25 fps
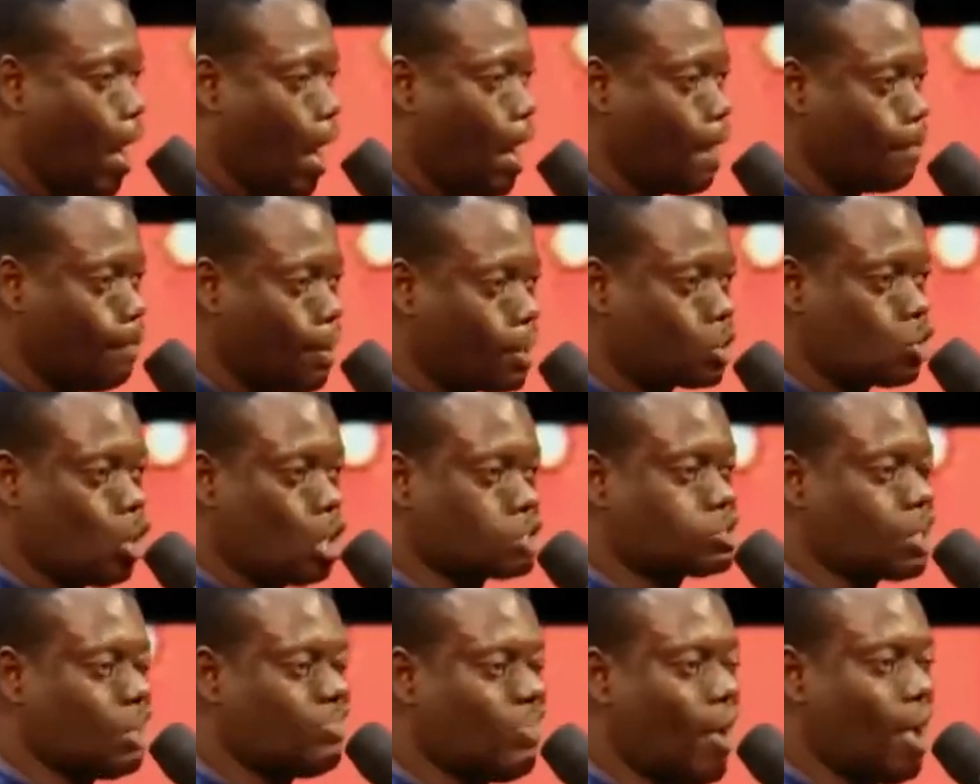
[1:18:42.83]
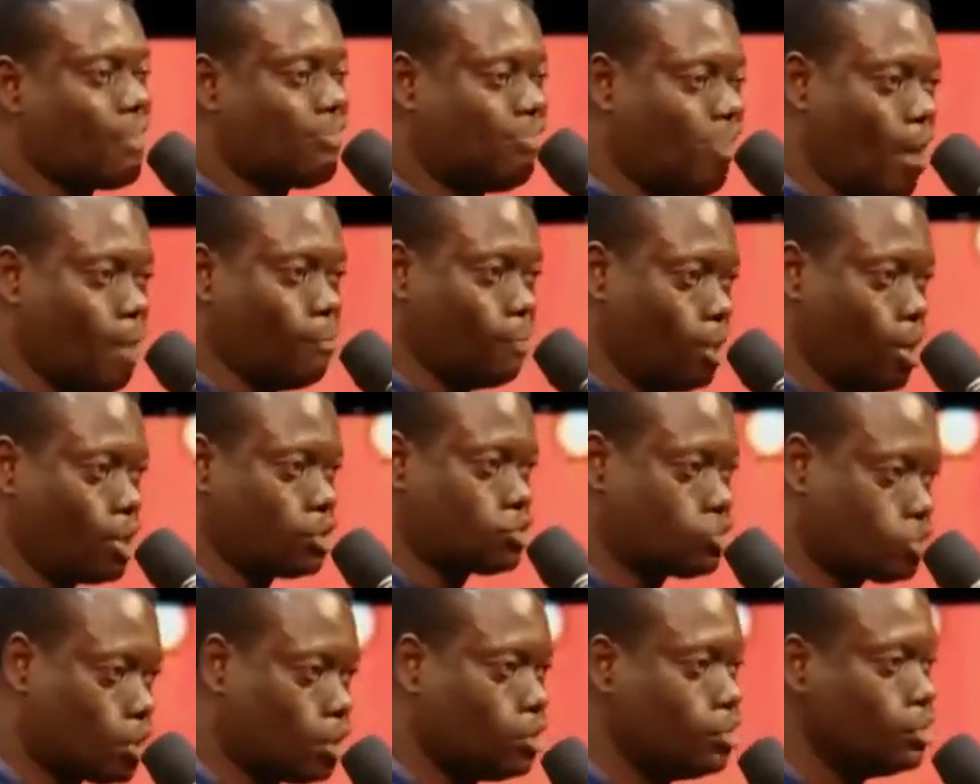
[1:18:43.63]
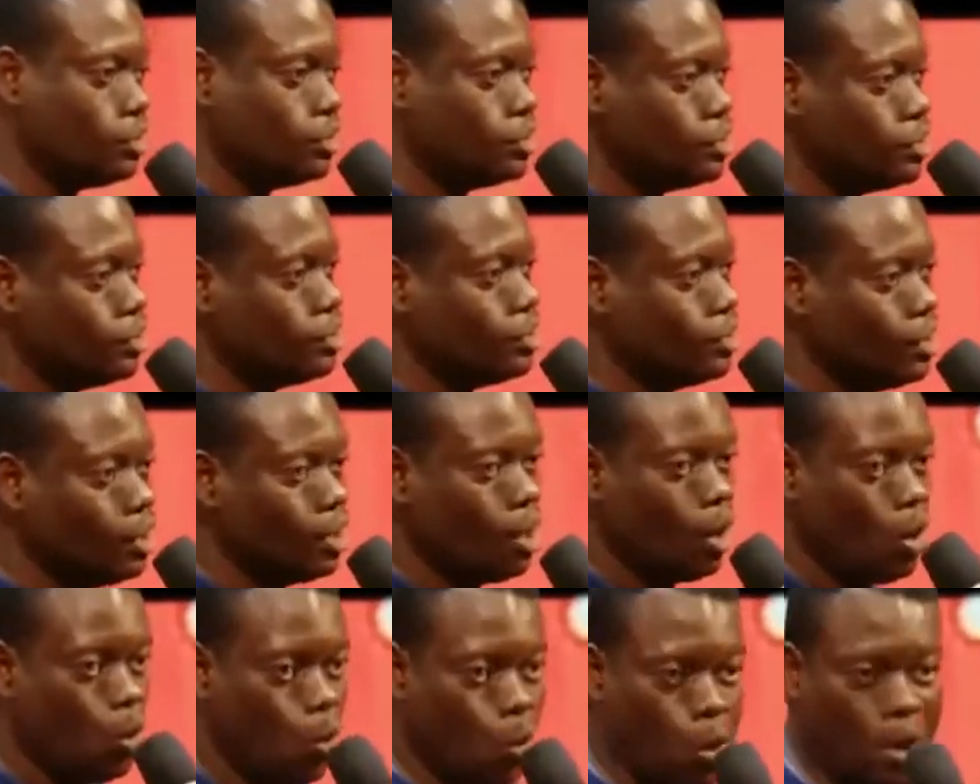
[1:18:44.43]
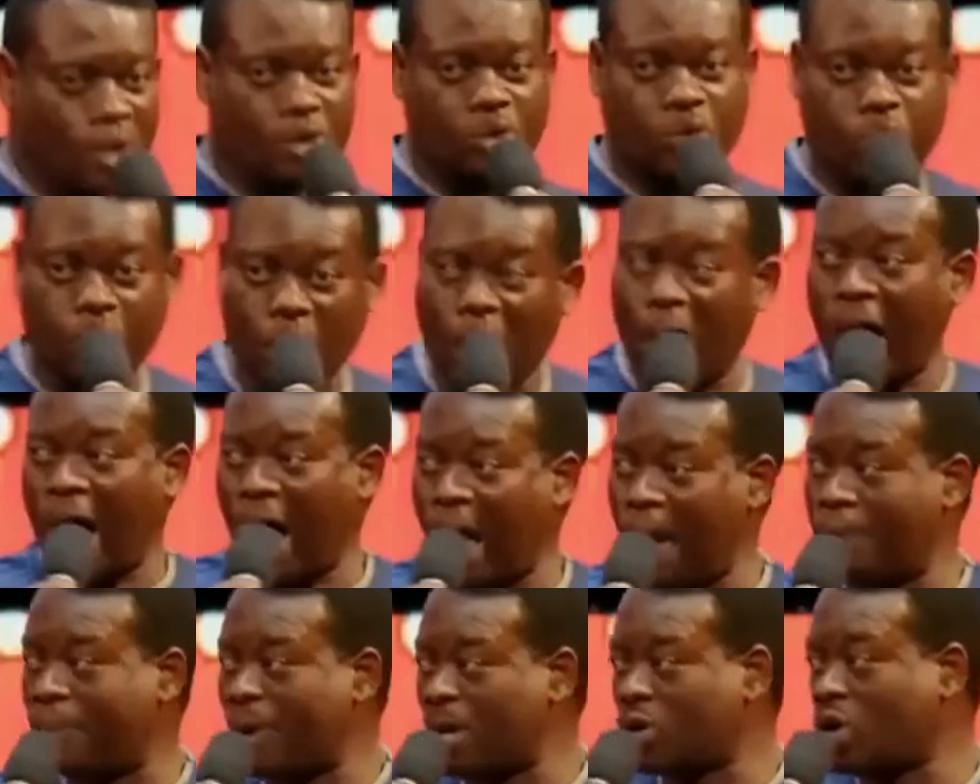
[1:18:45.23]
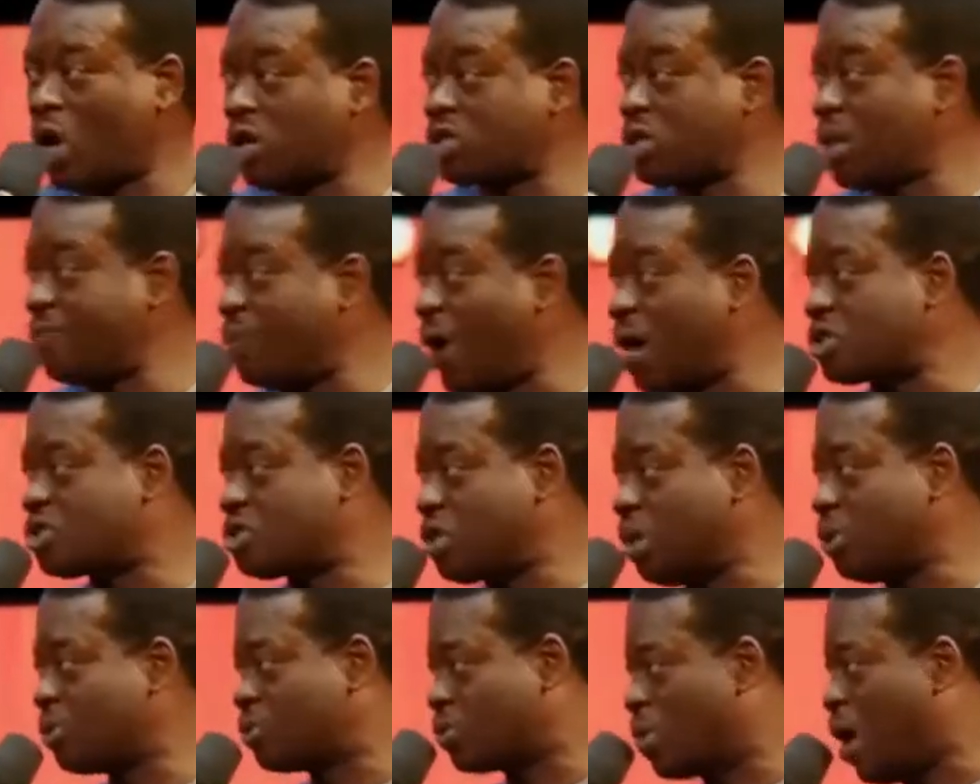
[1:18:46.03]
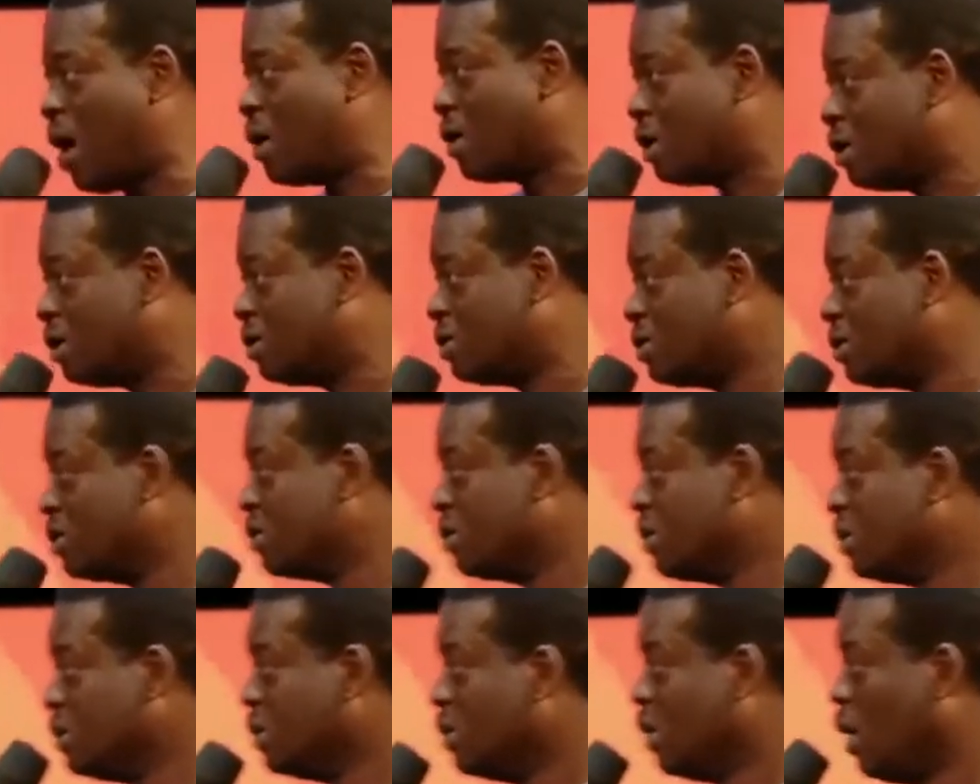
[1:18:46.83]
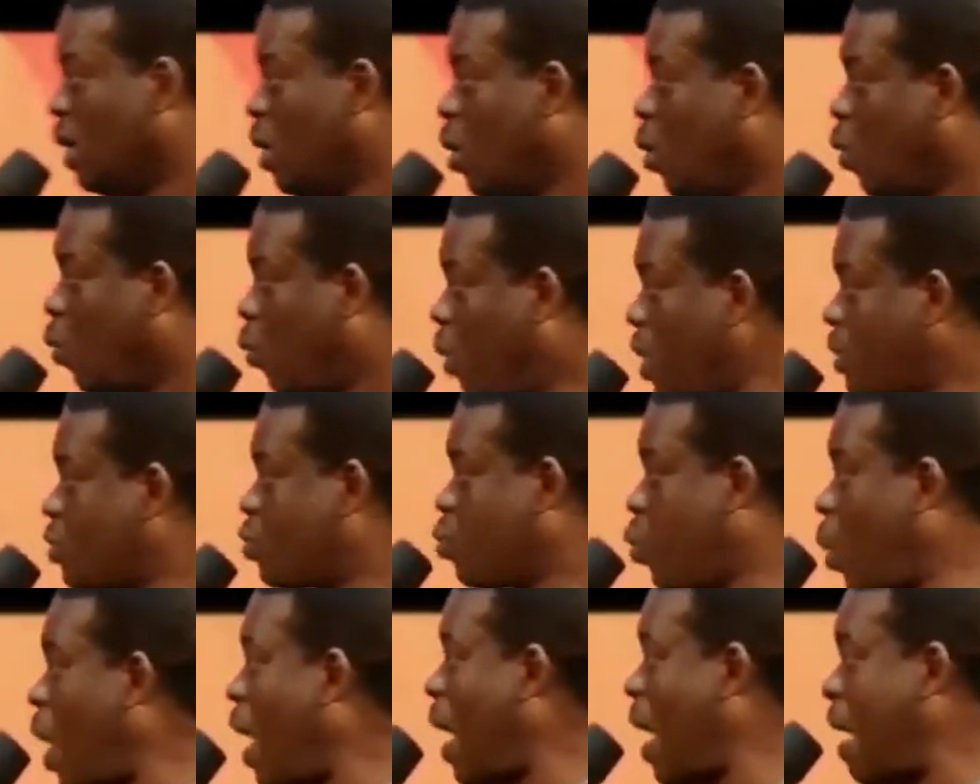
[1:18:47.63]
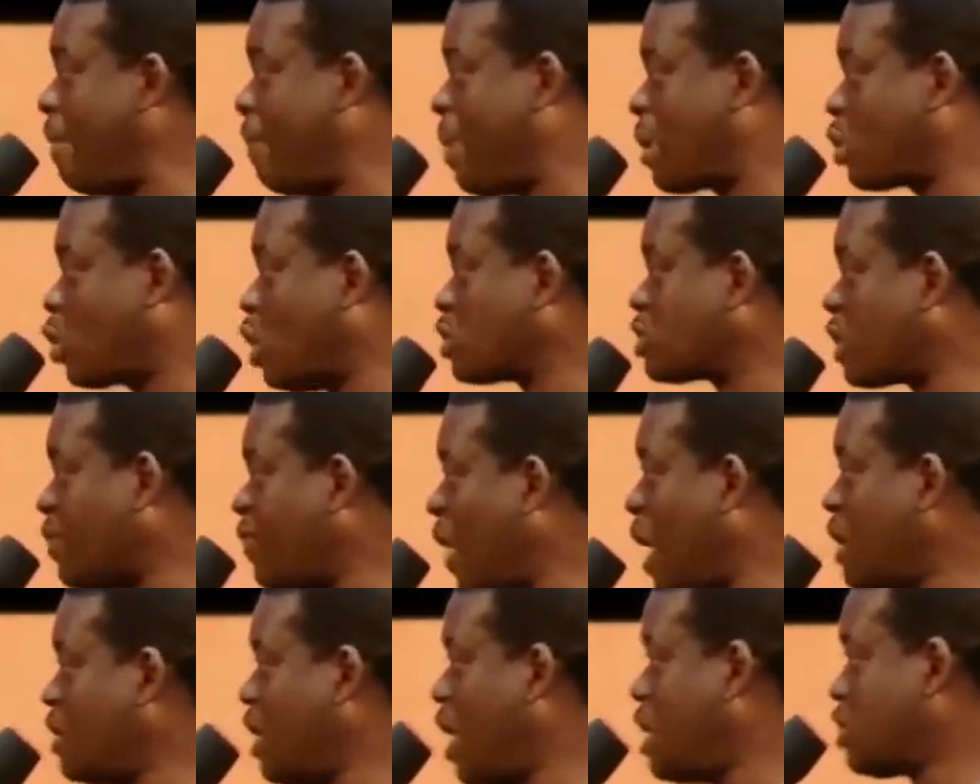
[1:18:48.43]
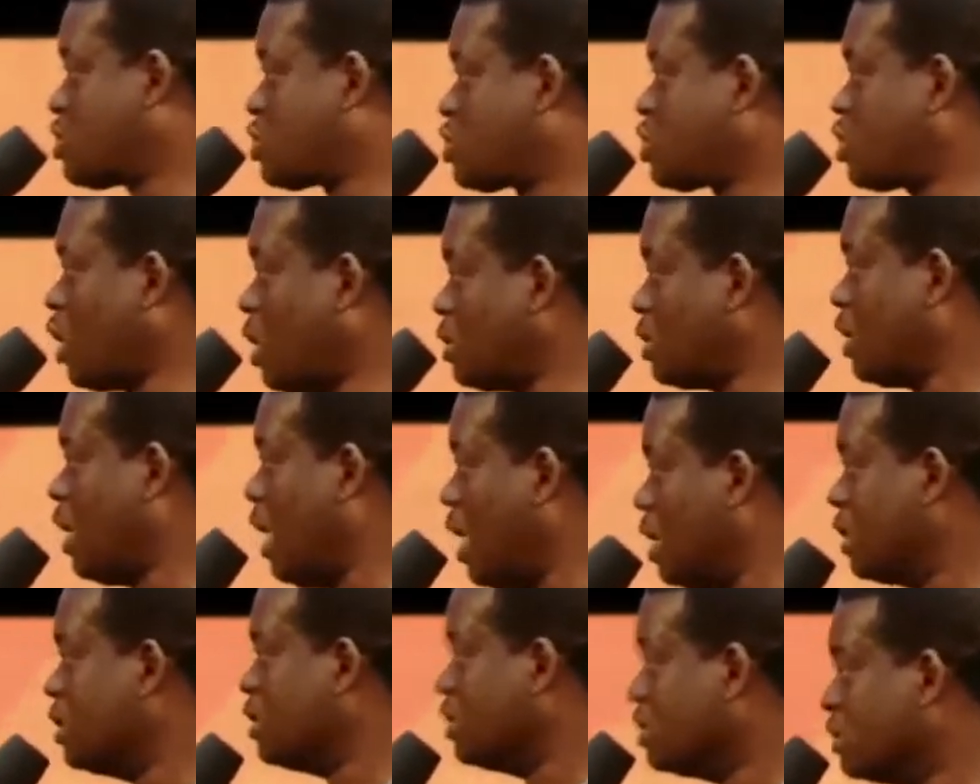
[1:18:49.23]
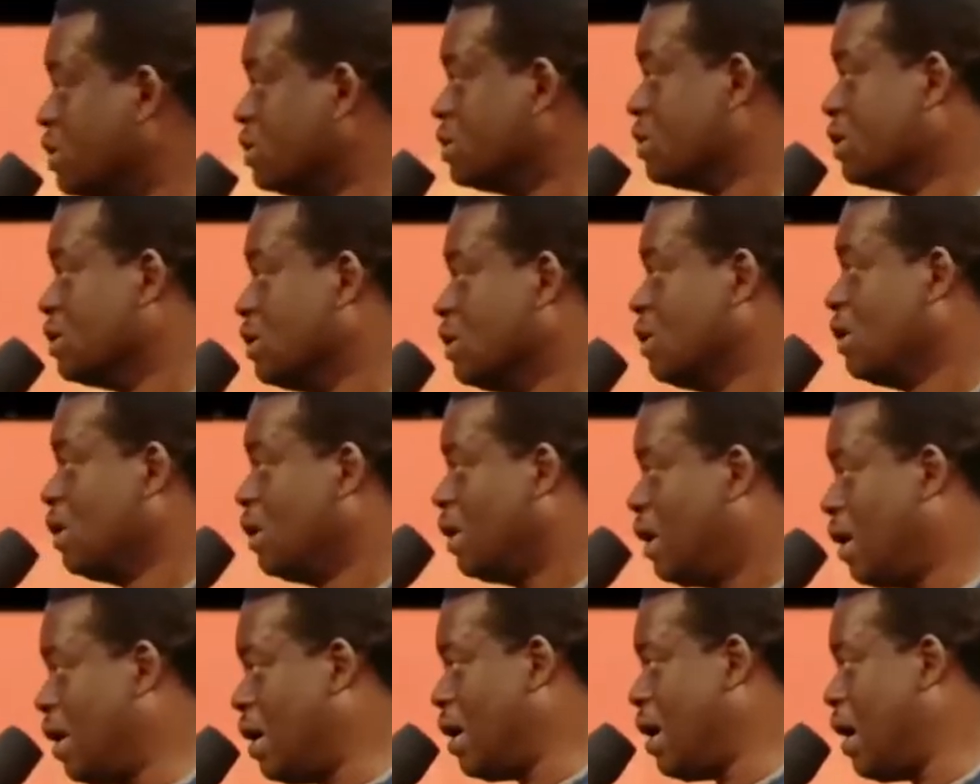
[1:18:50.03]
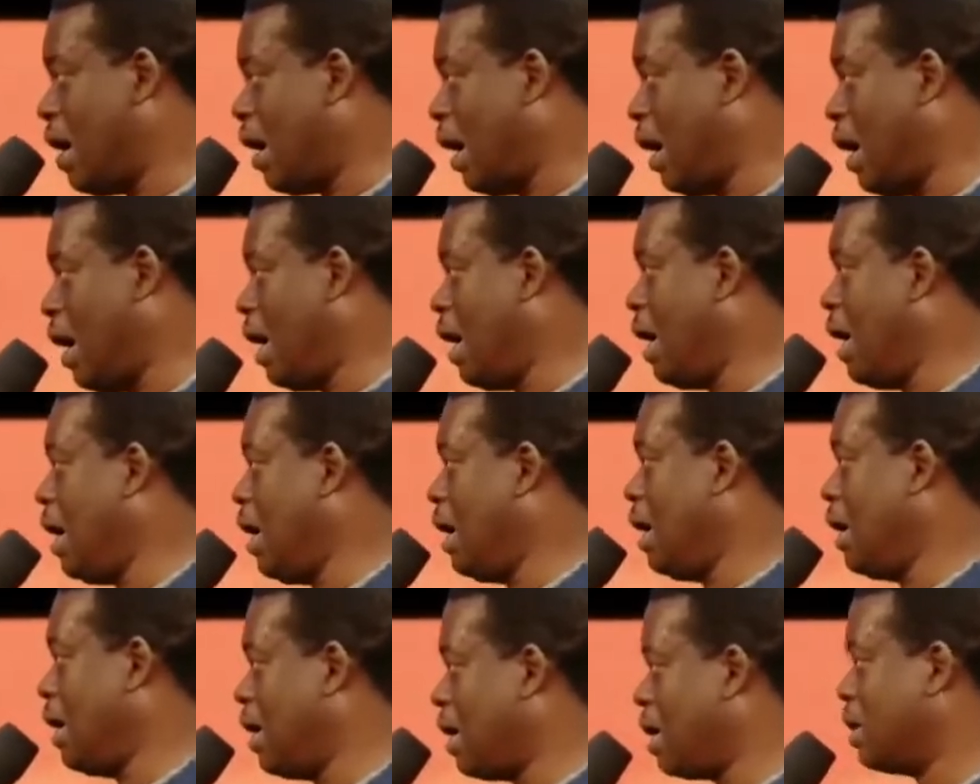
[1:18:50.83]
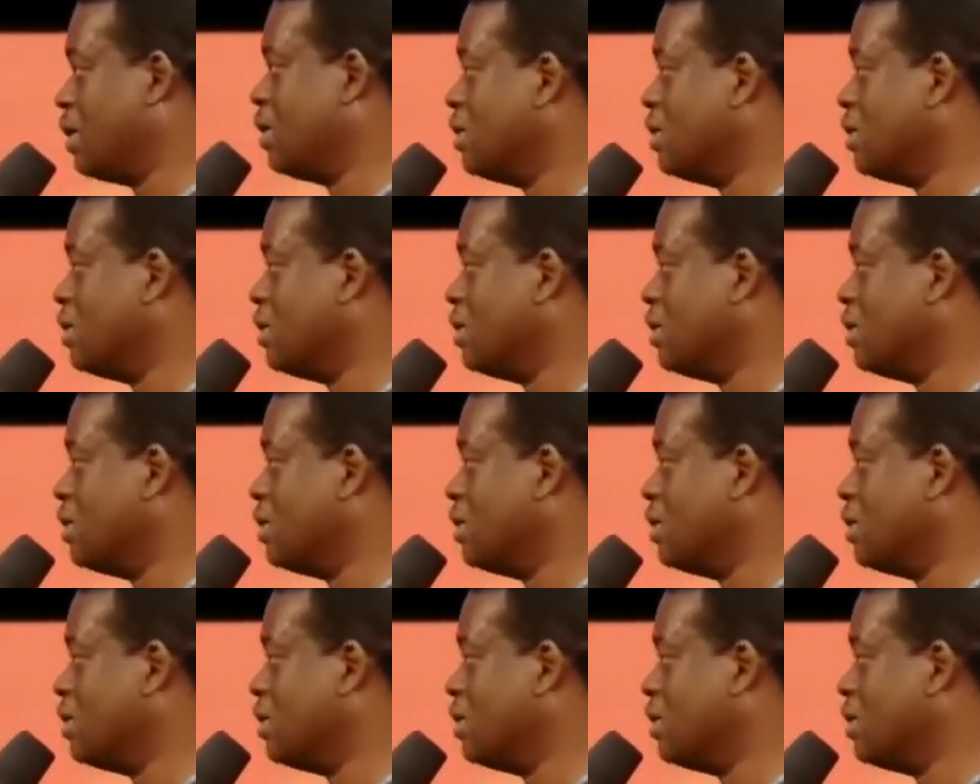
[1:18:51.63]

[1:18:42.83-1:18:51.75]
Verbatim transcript: because of our families we cry because of our children we cry because of our nation yeah.